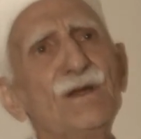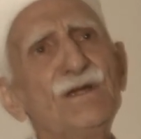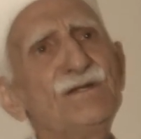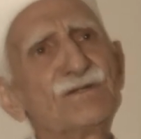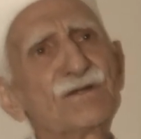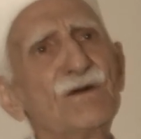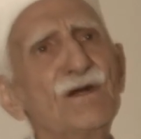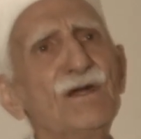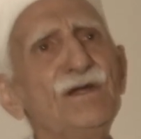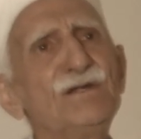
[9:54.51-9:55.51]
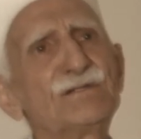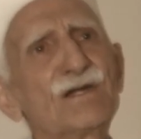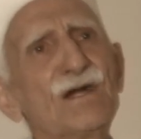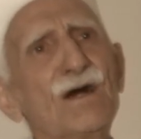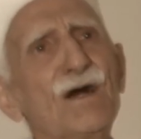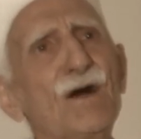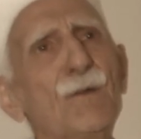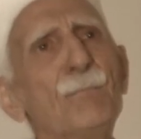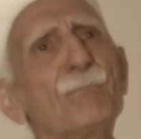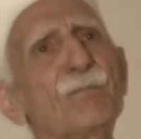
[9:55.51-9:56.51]
Each
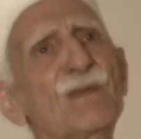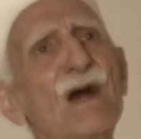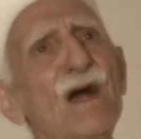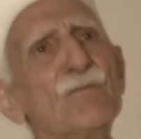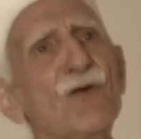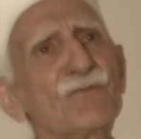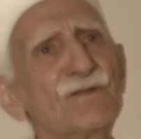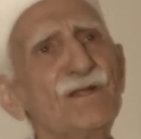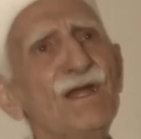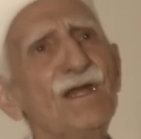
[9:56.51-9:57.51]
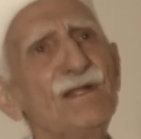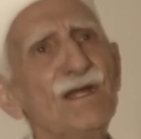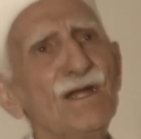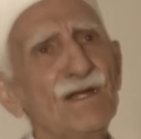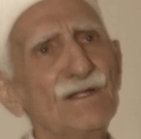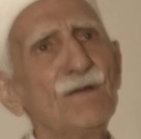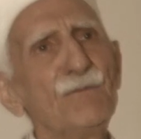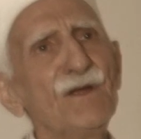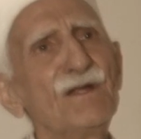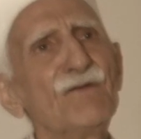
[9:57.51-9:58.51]
time of the day,
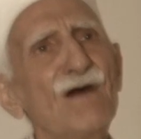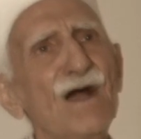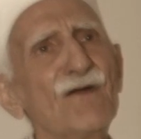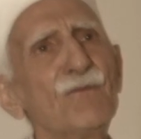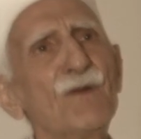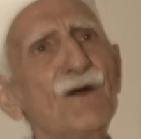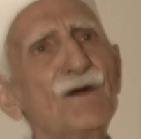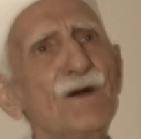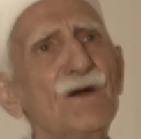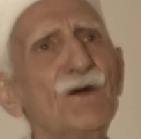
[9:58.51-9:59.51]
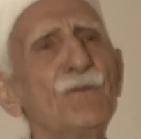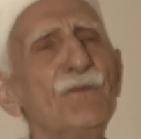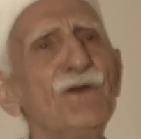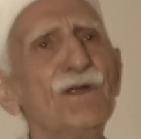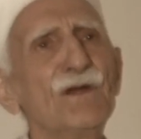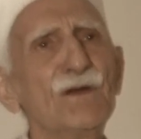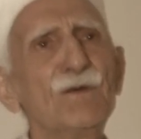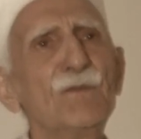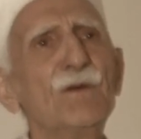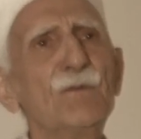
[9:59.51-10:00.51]
the five
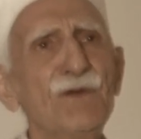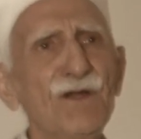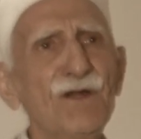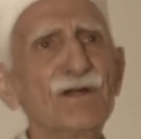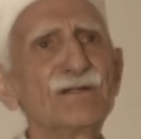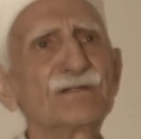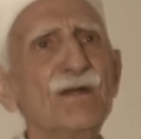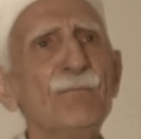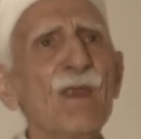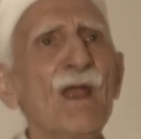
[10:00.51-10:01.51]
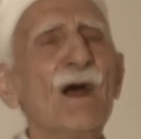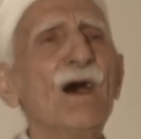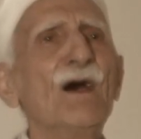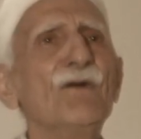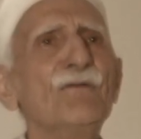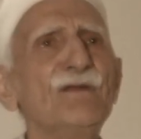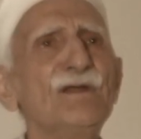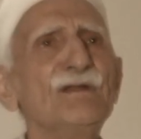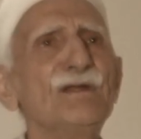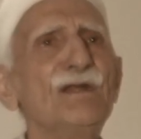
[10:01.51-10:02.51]
periods
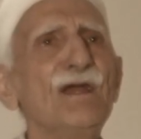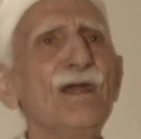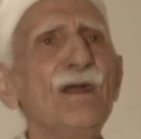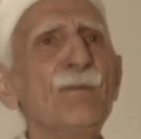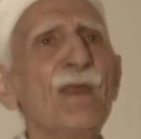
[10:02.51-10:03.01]
within the day